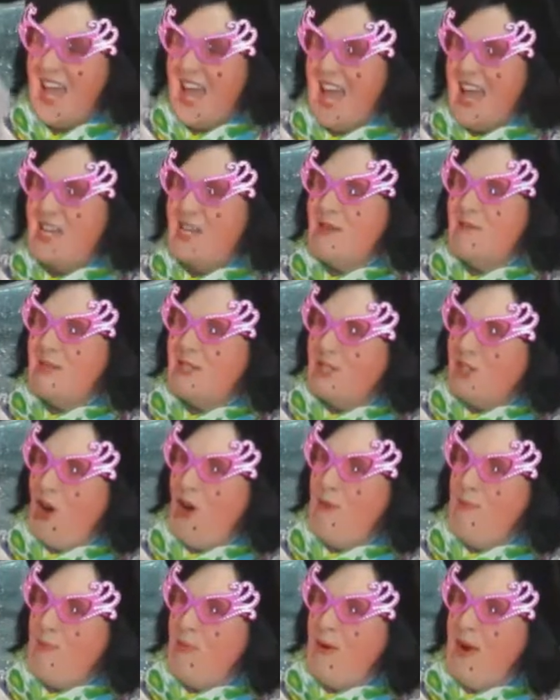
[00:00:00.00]
And I'm
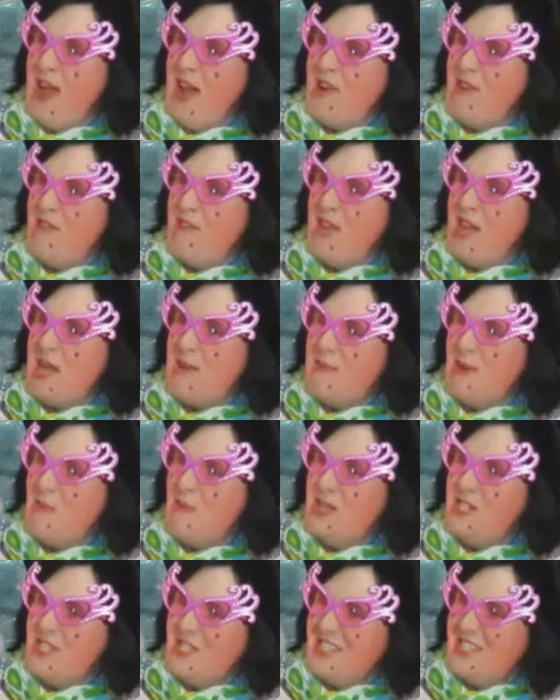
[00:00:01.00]
so proud of him,
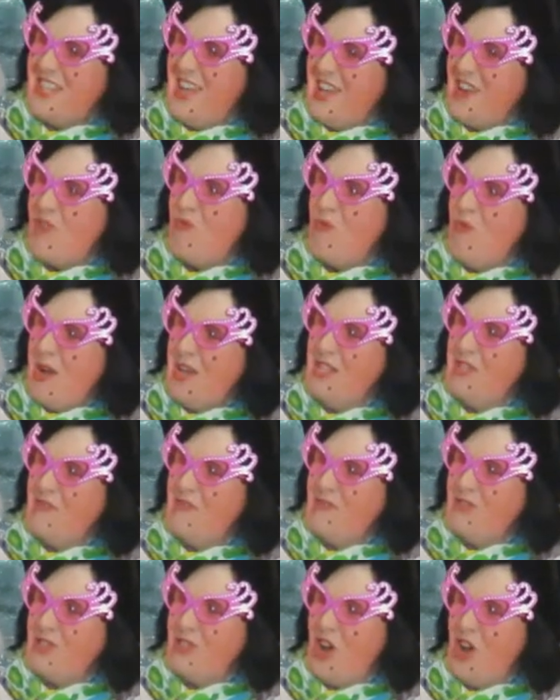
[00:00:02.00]
and we just had a
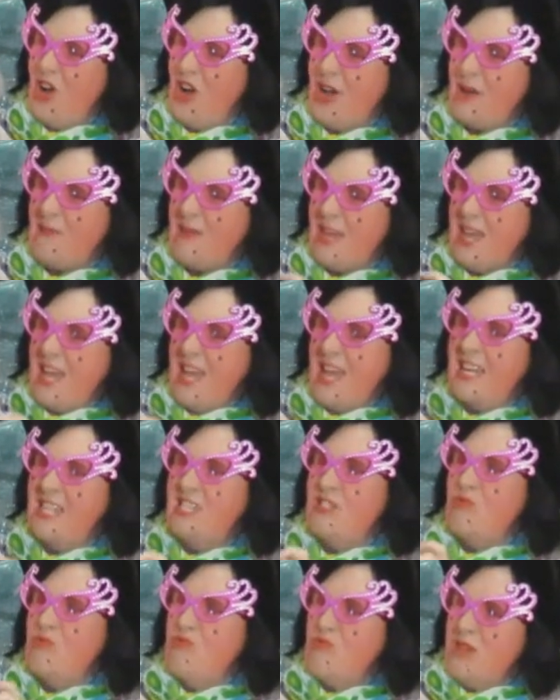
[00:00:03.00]
wonderful time. It
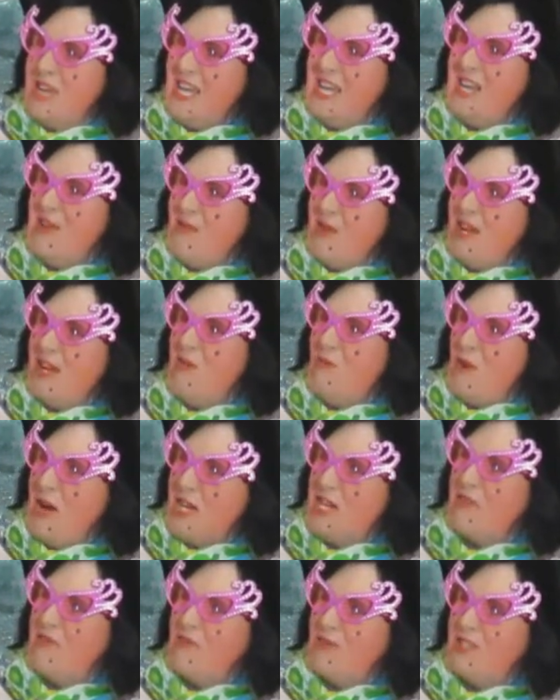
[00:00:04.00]
is really, really
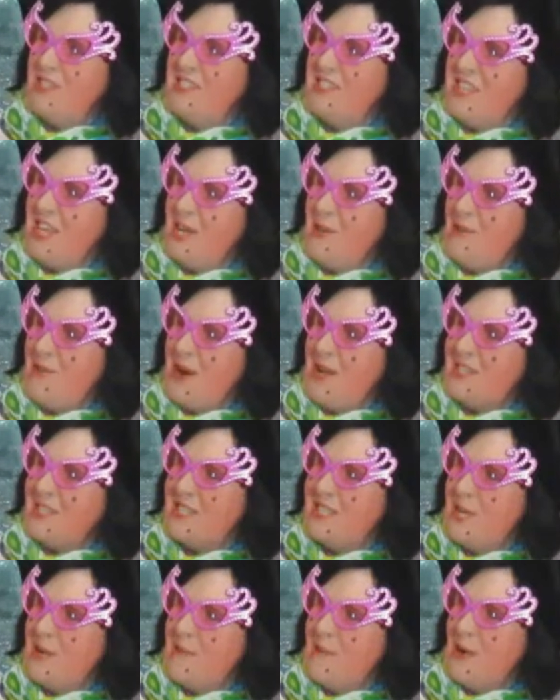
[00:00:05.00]
wonderful to
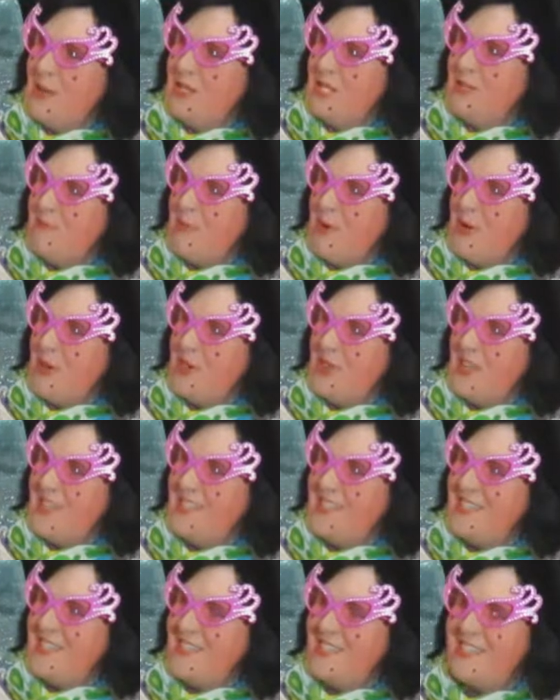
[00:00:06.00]
celebrate somebody's
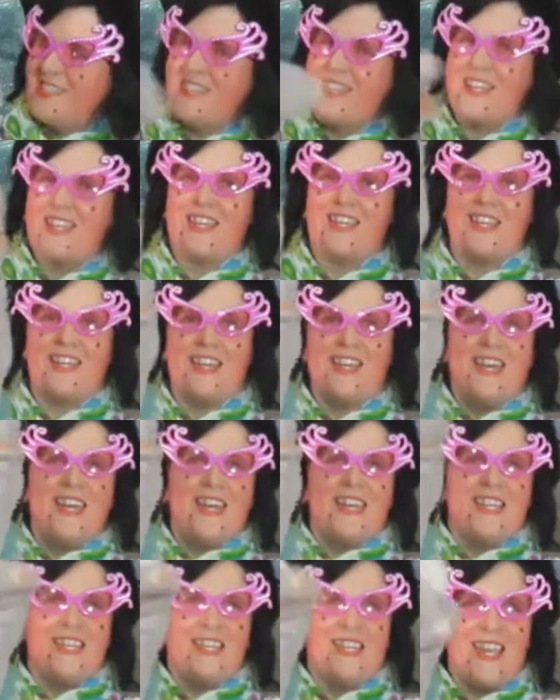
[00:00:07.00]
birthday, isn't it, Stinky?
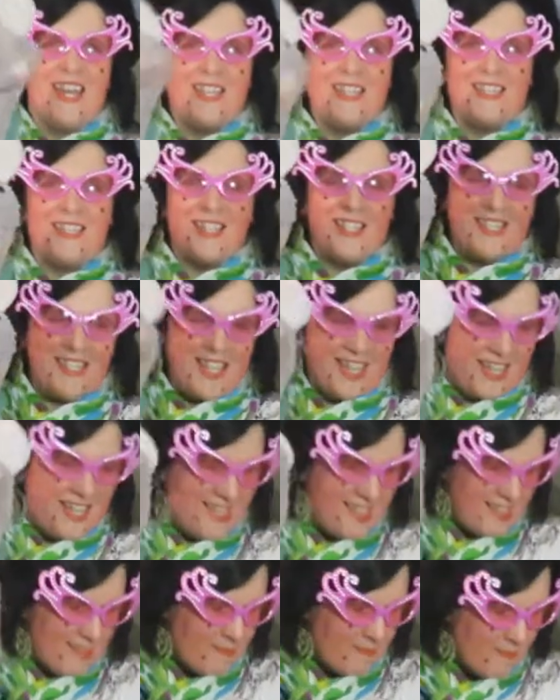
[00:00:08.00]
Yes, it
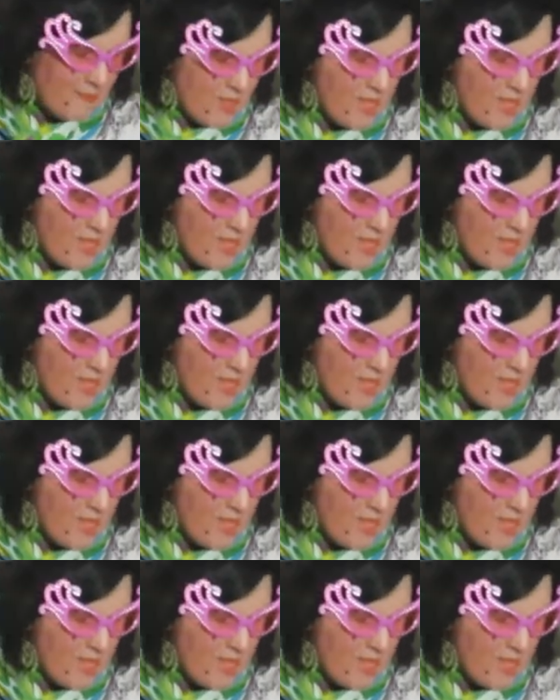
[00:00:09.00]
is.